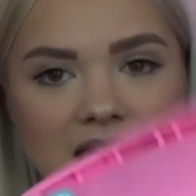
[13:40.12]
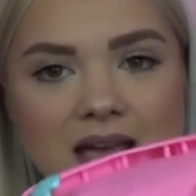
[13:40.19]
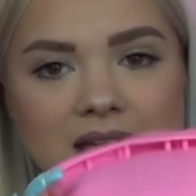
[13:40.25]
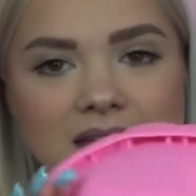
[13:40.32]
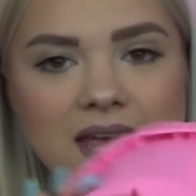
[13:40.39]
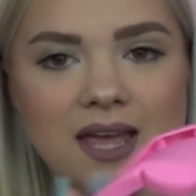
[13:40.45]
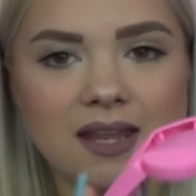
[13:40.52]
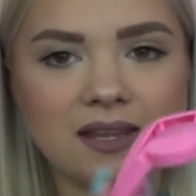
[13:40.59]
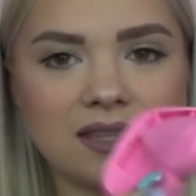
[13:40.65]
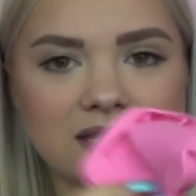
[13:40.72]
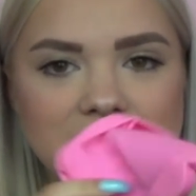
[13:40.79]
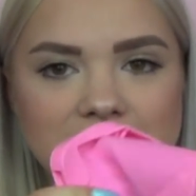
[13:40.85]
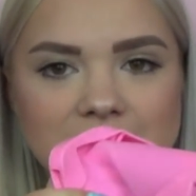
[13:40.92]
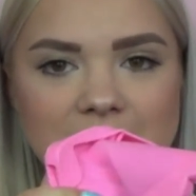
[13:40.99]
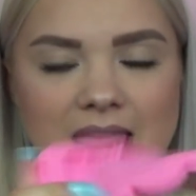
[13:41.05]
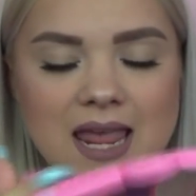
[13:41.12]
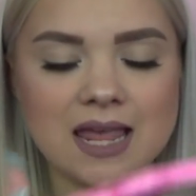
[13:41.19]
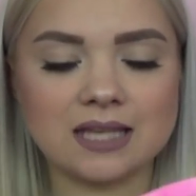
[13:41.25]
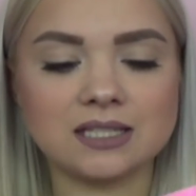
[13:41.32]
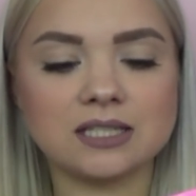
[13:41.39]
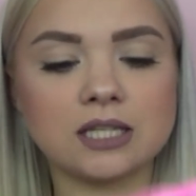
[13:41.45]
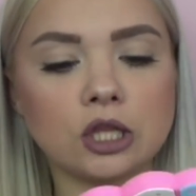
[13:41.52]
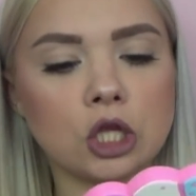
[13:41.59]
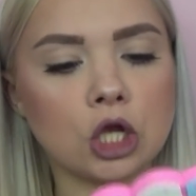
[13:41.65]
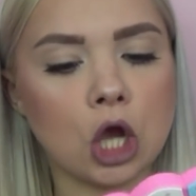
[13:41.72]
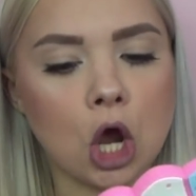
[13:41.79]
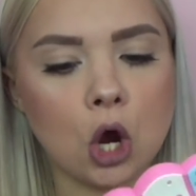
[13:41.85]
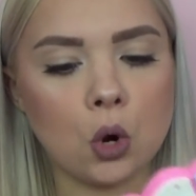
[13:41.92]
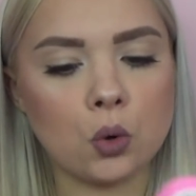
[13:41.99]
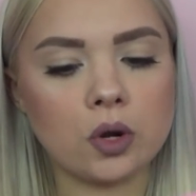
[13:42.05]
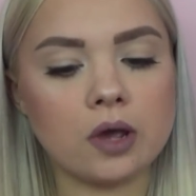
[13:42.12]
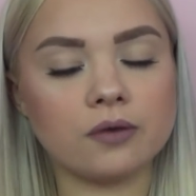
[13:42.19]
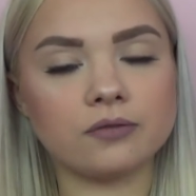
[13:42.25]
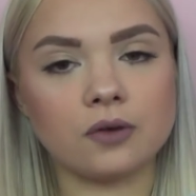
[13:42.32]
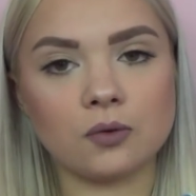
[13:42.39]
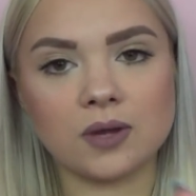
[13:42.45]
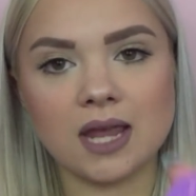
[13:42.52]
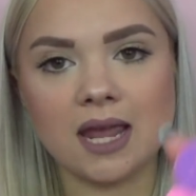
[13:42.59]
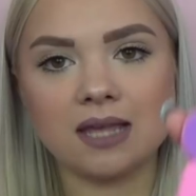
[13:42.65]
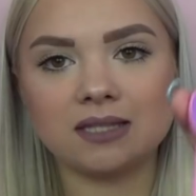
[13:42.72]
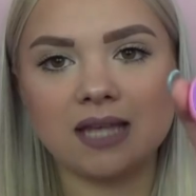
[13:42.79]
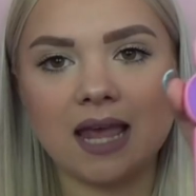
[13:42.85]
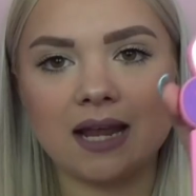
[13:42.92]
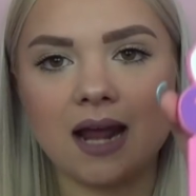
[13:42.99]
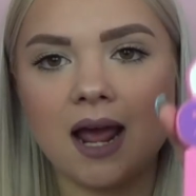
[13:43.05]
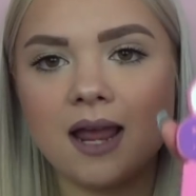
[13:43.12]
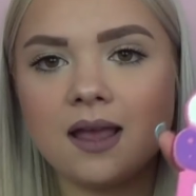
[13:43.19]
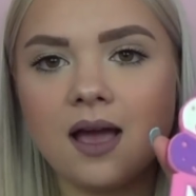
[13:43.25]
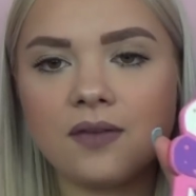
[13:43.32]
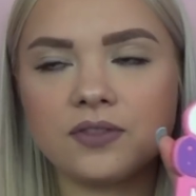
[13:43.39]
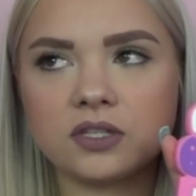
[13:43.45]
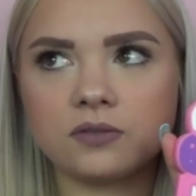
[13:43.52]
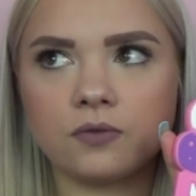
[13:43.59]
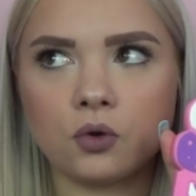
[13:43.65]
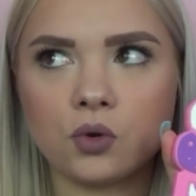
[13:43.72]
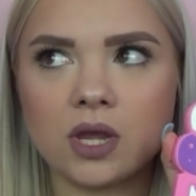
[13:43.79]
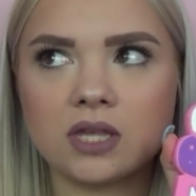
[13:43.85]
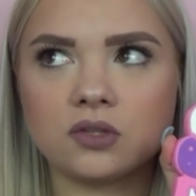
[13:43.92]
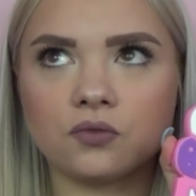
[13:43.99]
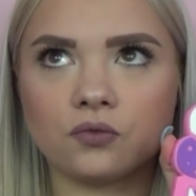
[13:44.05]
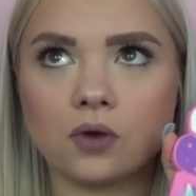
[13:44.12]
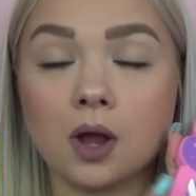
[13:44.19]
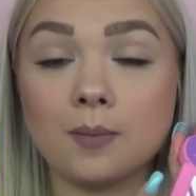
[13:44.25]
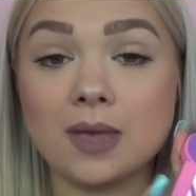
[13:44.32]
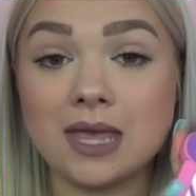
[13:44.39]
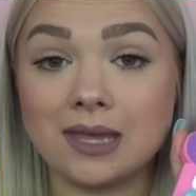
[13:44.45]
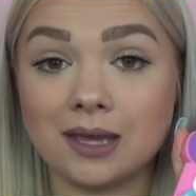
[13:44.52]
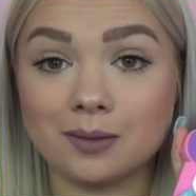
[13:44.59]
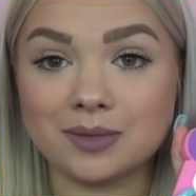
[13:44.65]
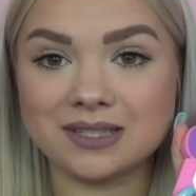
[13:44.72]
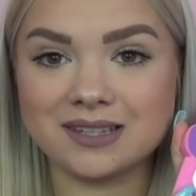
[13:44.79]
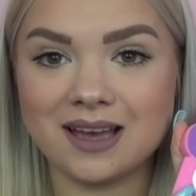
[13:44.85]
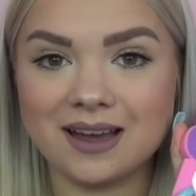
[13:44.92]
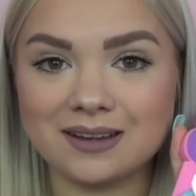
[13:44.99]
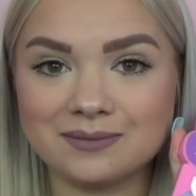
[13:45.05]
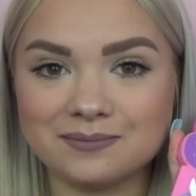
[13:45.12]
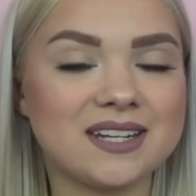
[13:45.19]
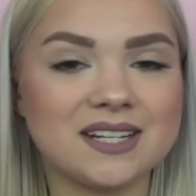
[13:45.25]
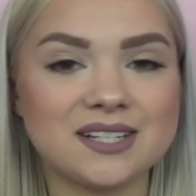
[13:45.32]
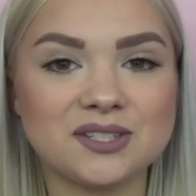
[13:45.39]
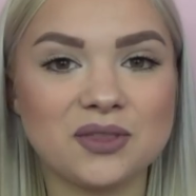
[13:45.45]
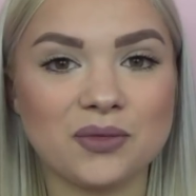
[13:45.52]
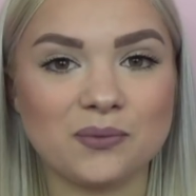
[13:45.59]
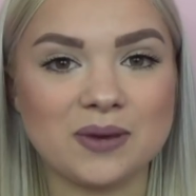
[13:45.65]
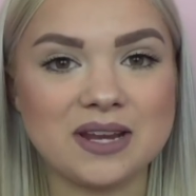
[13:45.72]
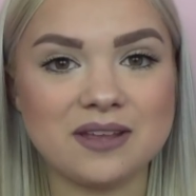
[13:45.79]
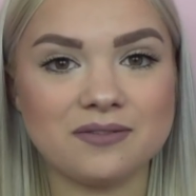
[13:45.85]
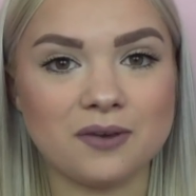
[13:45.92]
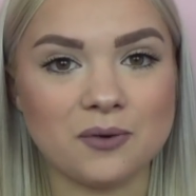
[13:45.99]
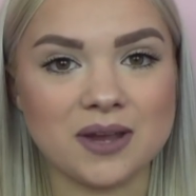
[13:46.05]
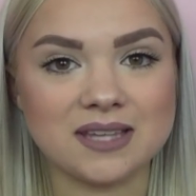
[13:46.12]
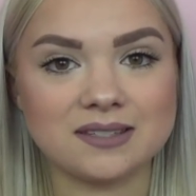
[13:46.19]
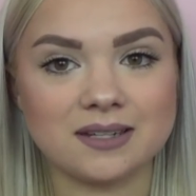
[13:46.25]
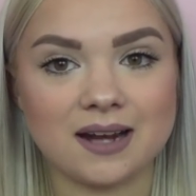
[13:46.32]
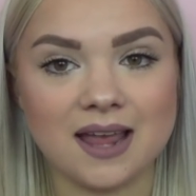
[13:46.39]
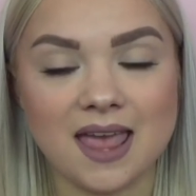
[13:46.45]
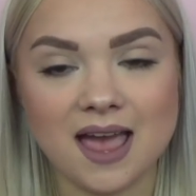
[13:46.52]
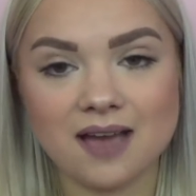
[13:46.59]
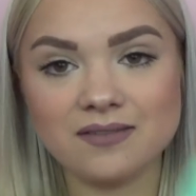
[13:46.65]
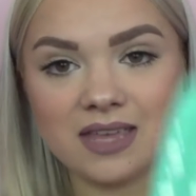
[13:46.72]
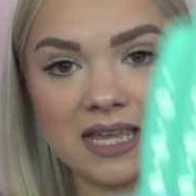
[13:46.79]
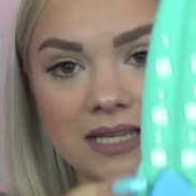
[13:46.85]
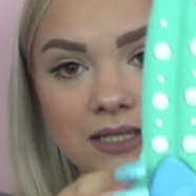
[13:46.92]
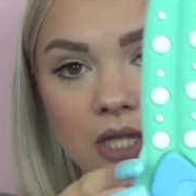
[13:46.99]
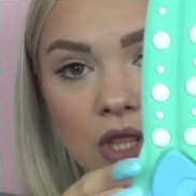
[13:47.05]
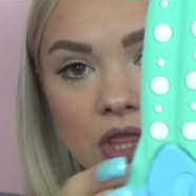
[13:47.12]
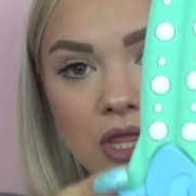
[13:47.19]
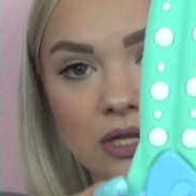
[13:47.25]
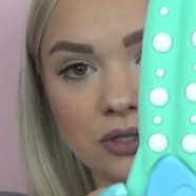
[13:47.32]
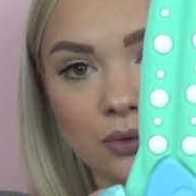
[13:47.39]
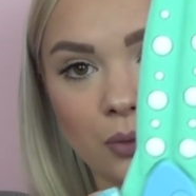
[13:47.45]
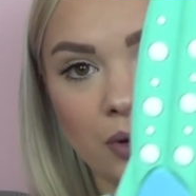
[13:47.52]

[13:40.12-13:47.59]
that. Again, this is a silicone phone case, and I got this phone case from Amazon. The next 3D phone case that I have is this